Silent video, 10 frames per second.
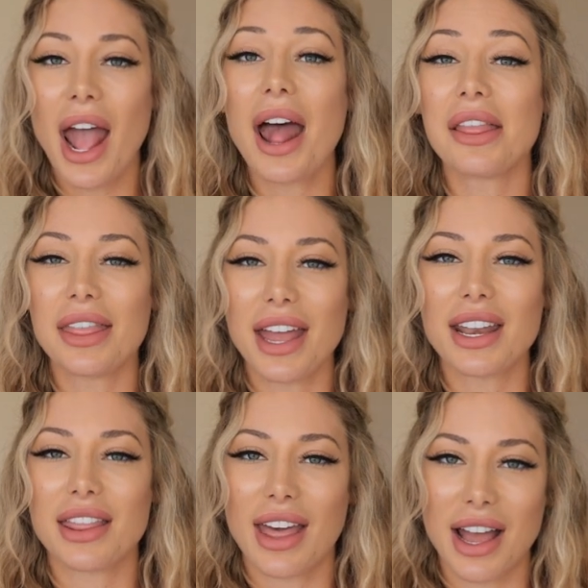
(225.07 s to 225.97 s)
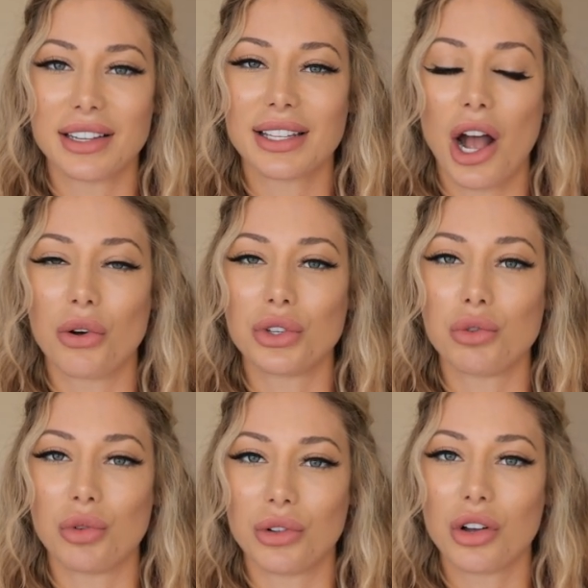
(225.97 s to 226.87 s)
and then that is how you
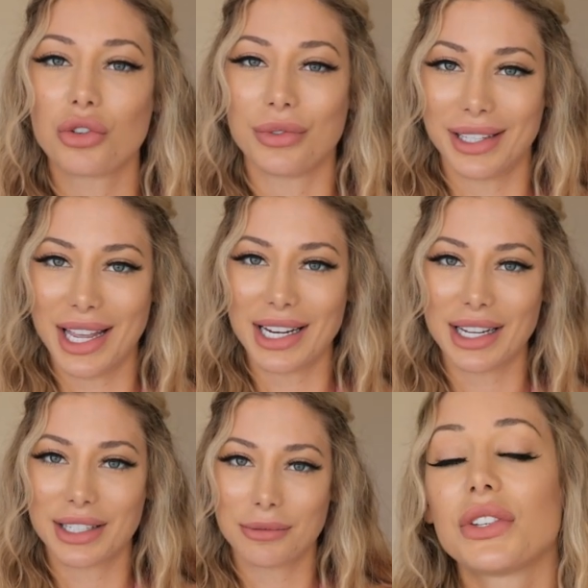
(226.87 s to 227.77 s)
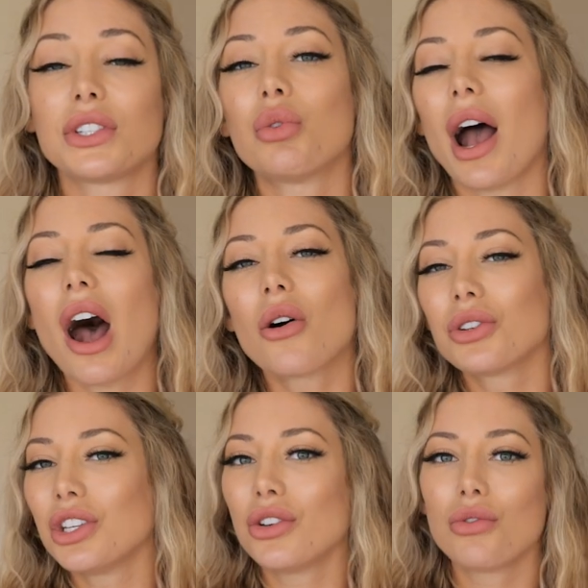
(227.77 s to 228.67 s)
will create it. So how
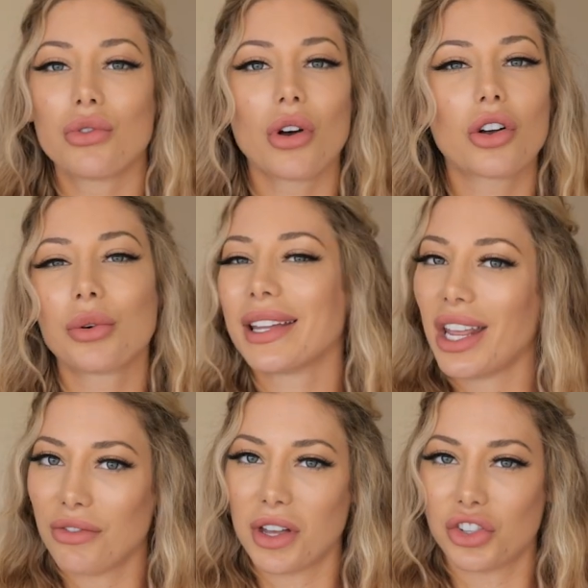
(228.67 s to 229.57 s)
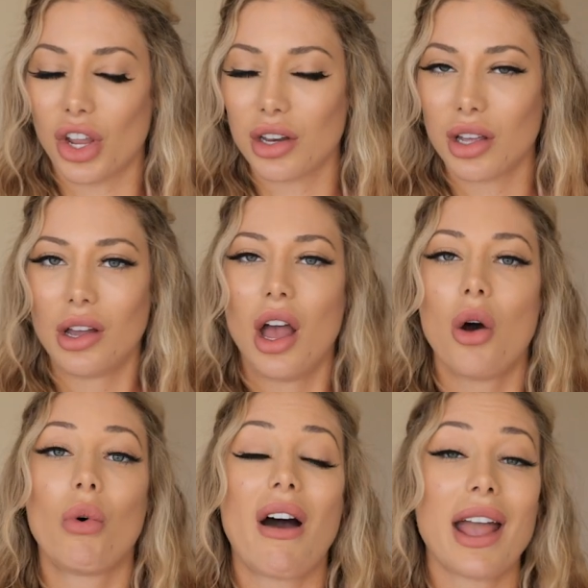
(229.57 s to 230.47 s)
do you create a vision?
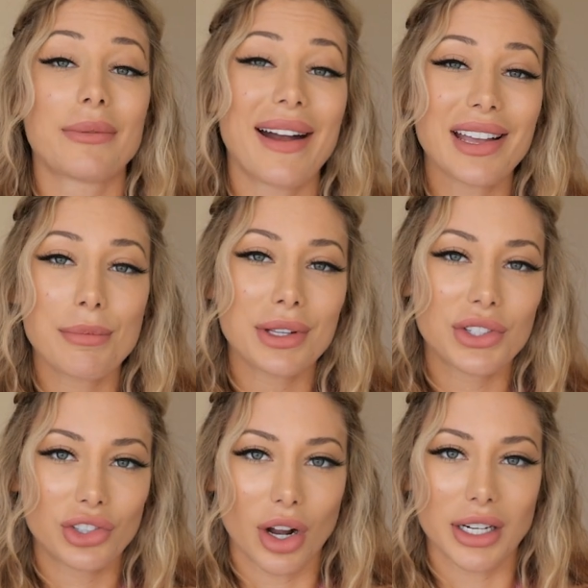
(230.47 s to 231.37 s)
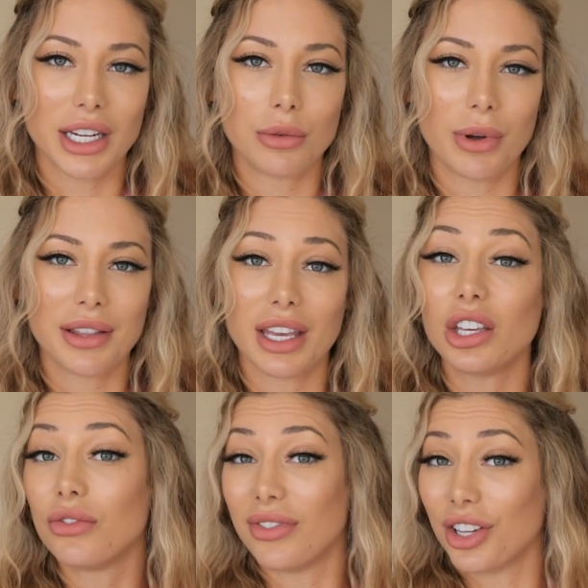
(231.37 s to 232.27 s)
Well, I recommend starting with
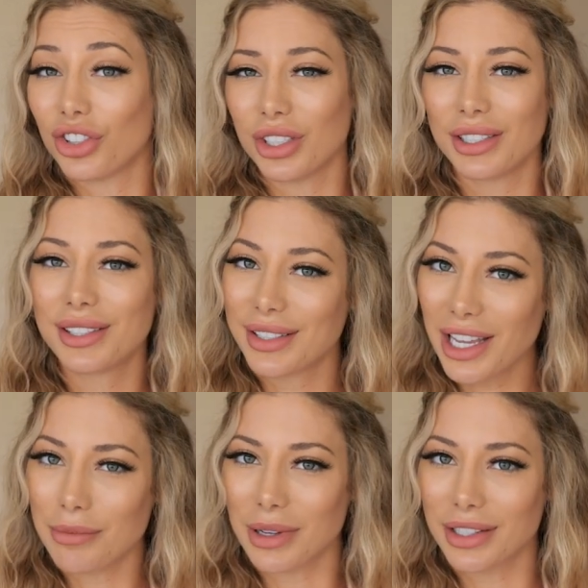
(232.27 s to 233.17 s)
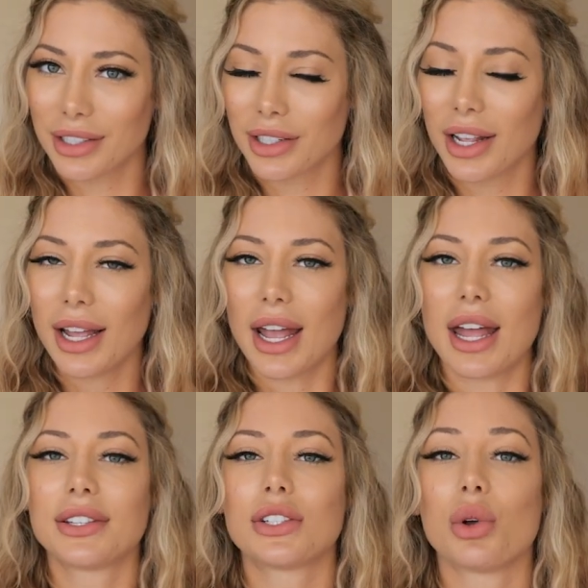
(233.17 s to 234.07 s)
a vision statement.
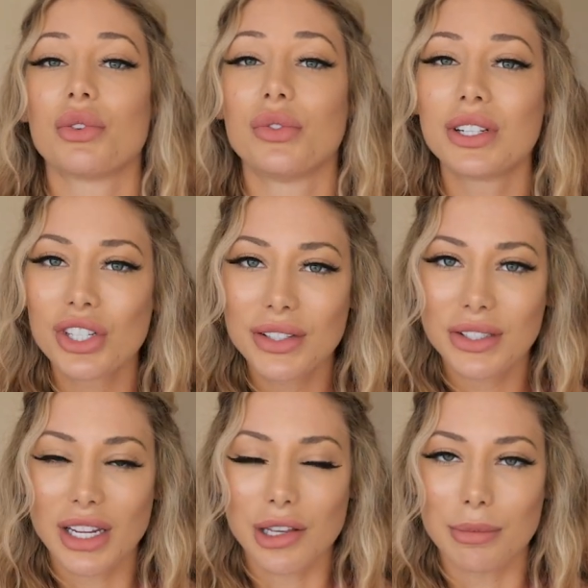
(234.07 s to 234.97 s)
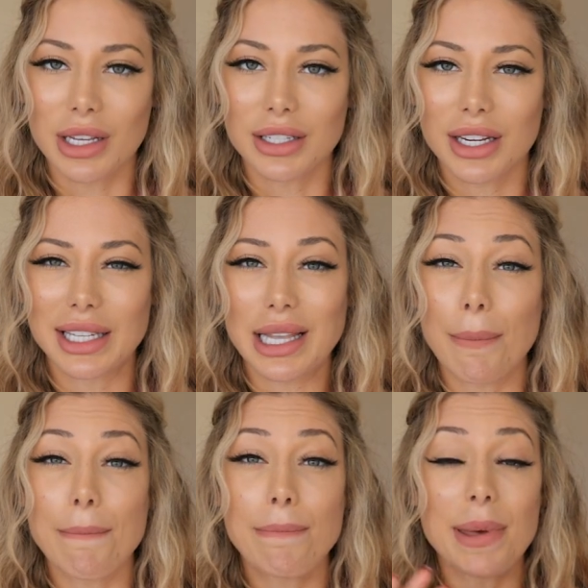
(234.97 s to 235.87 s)
And so a vision statement is a
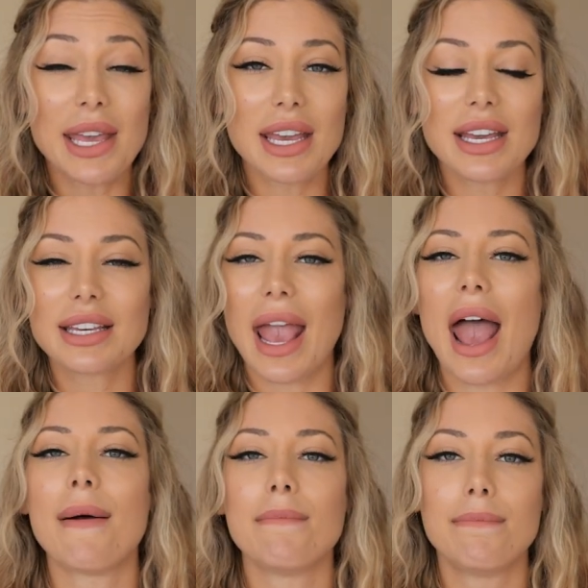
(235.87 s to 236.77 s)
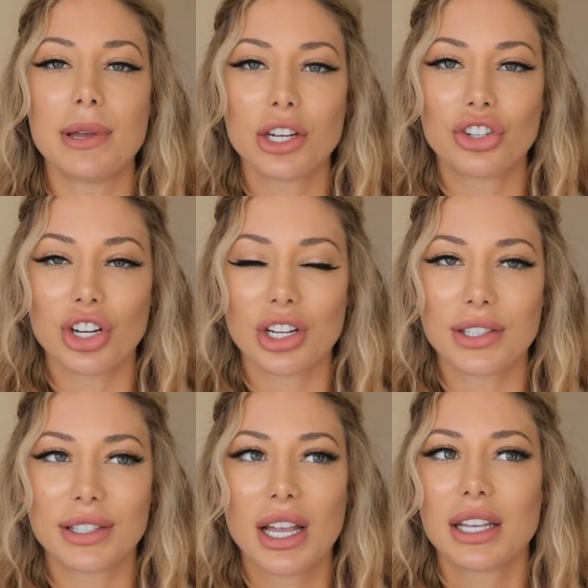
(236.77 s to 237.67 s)
big,
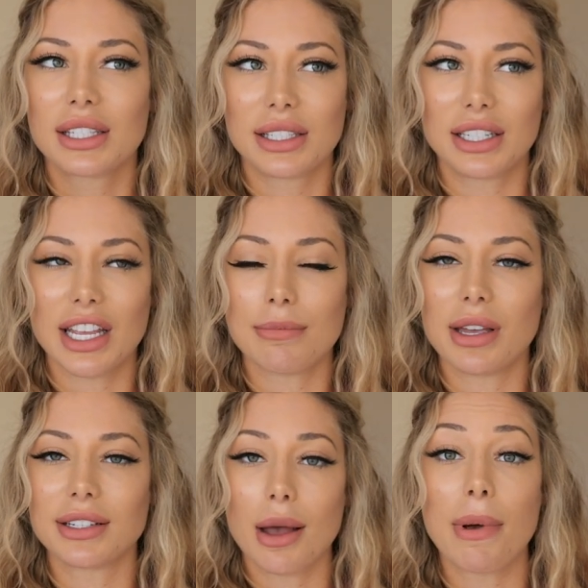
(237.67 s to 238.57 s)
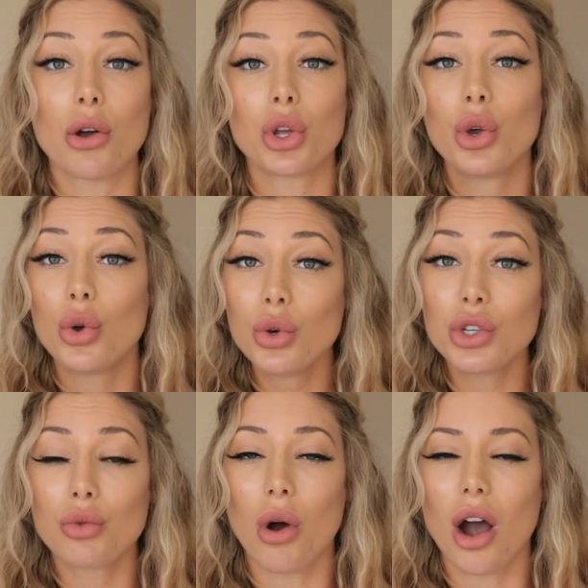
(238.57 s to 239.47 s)
ambitious statement about who
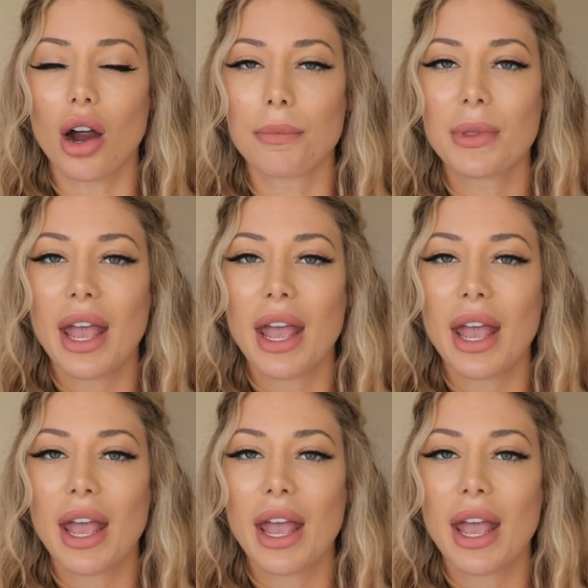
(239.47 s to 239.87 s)
you are